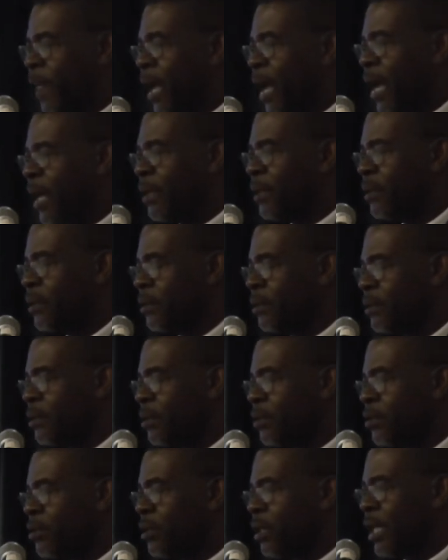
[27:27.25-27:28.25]
and
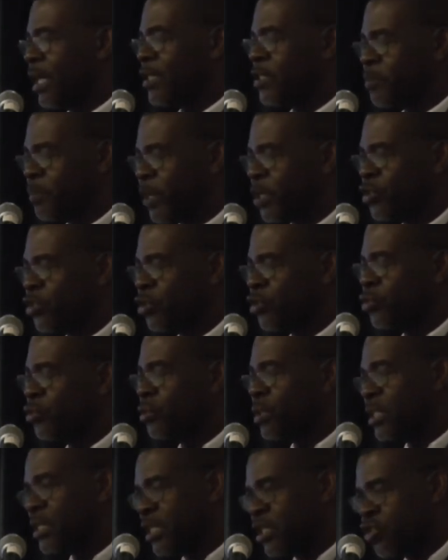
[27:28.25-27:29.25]
especially to
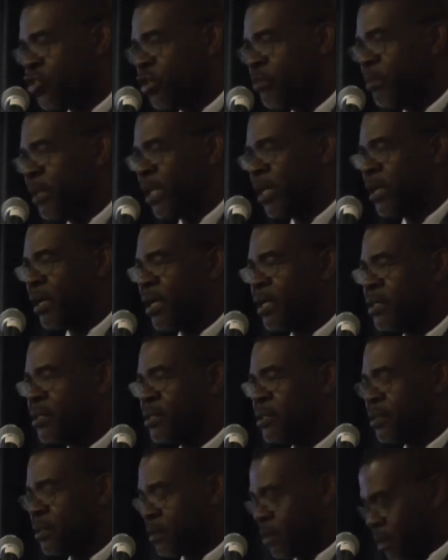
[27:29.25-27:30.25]
decision
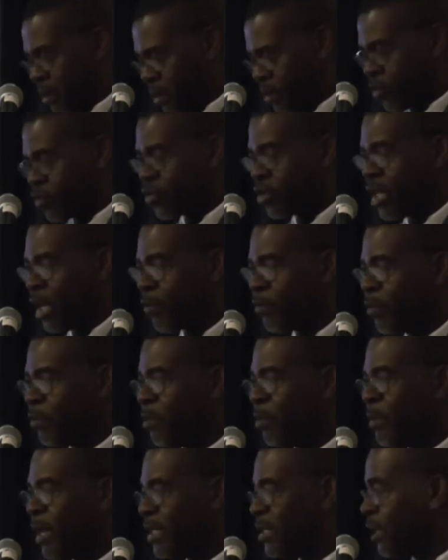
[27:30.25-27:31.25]
makers, so that we'll
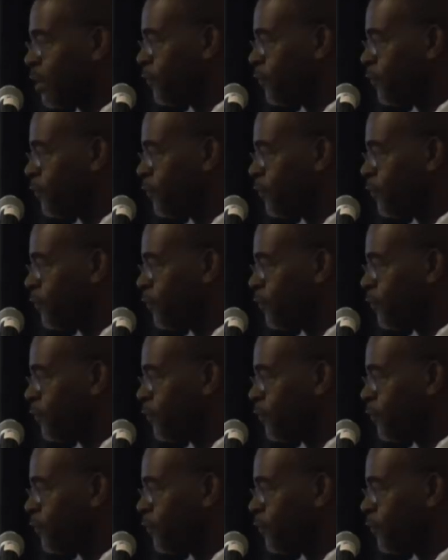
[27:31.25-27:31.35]
be better